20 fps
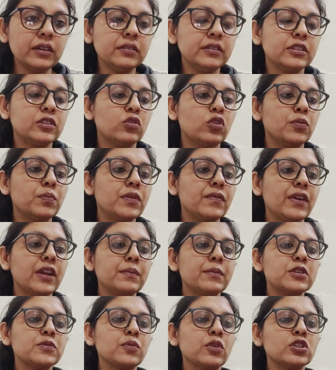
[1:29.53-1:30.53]
it could be
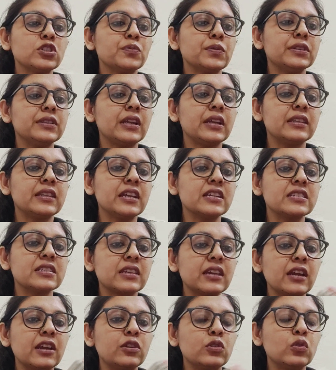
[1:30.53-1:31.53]
very much possible that they are
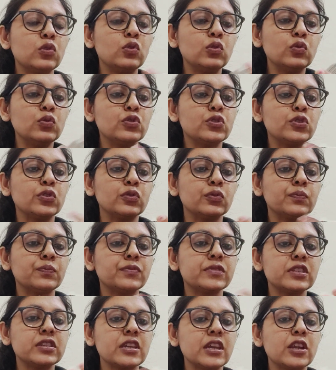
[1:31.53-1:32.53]
scared to lose you,
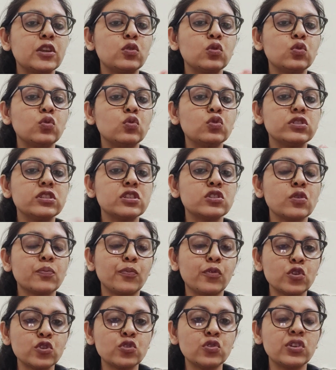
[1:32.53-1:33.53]
scared to lose this
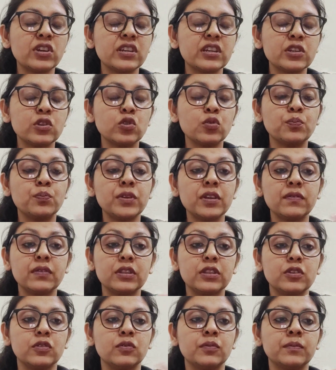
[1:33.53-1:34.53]
opportunity to be
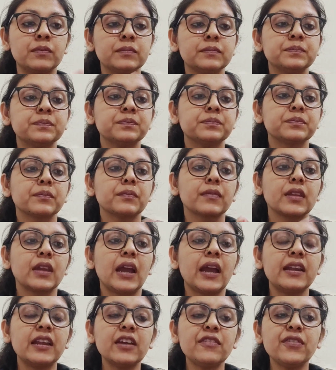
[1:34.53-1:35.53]
with you.
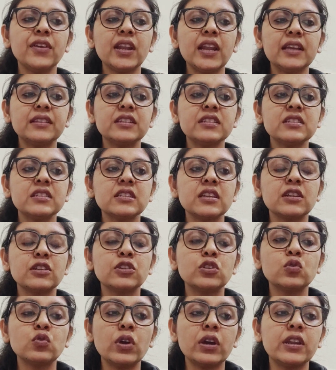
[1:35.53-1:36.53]
And I feel like this is a
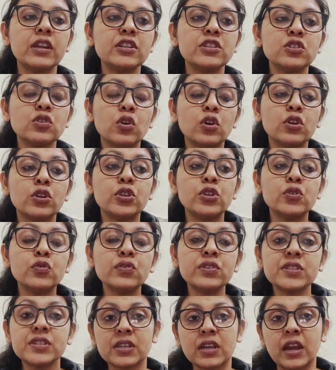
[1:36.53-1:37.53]
new energy or
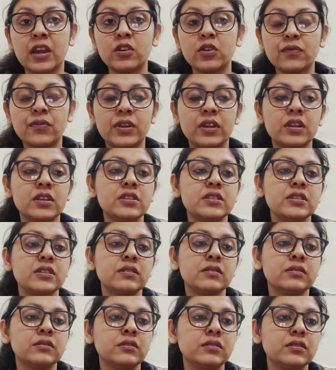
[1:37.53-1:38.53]
newish kind of
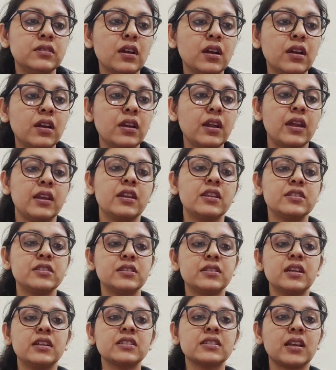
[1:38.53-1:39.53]
energy, younger
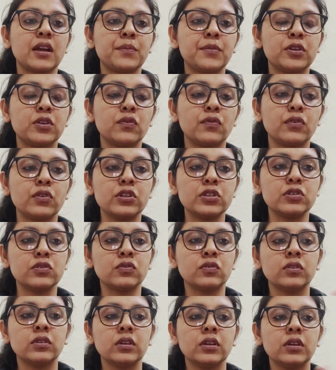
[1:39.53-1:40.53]
energy that's coming towards you.